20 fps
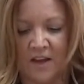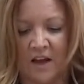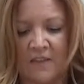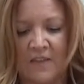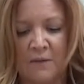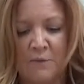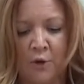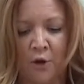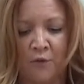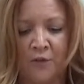
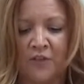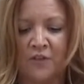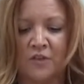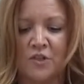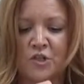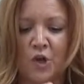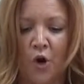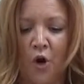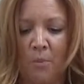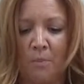And then we've got this
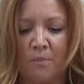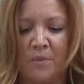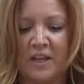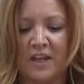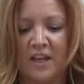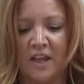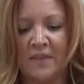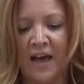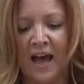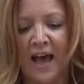top
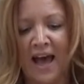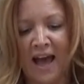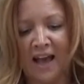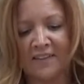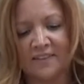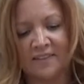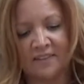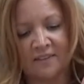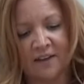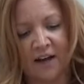bit here, and that
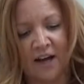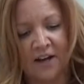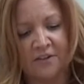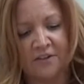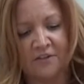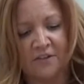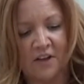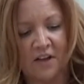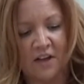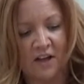acts as a kind
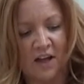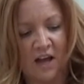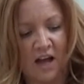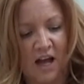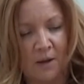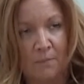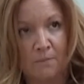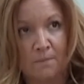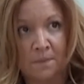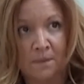of
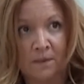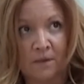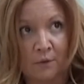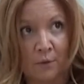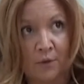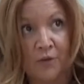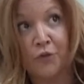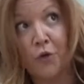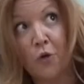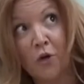
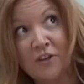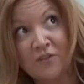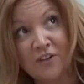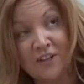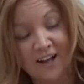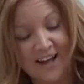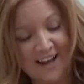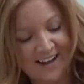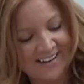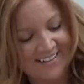sock, if
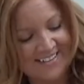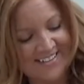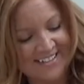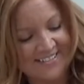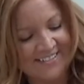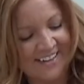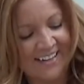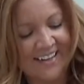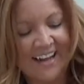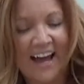you like,
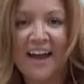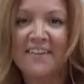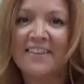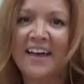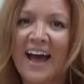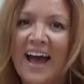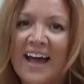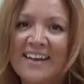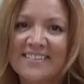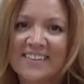to allow
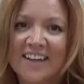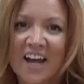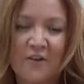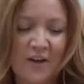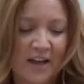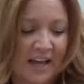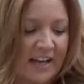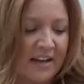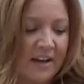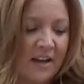the hand to go
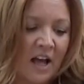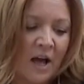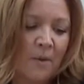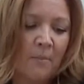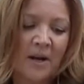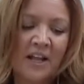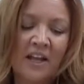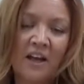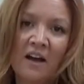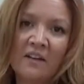in,
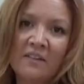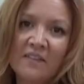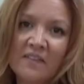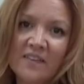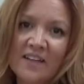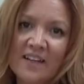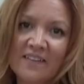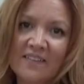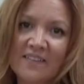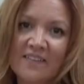but I can't
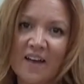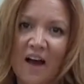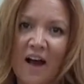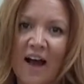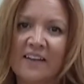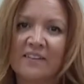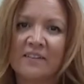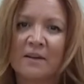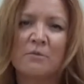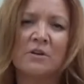see
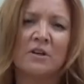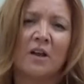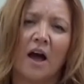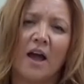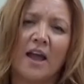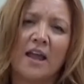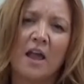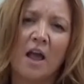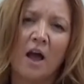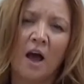inside, so I'm
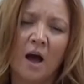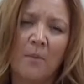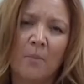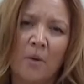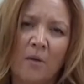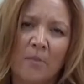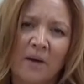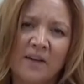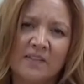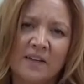relying
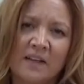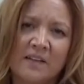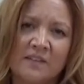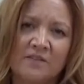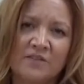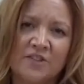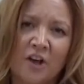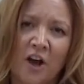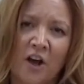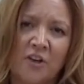upon my sense
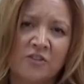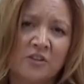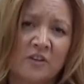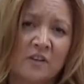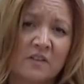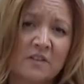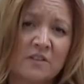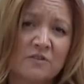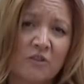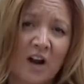of touch to
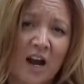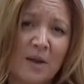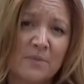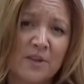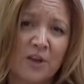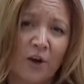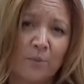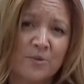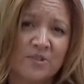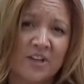describe
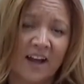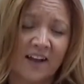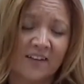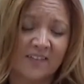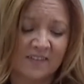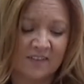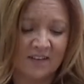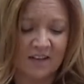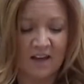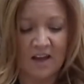the
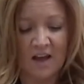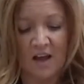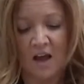objects.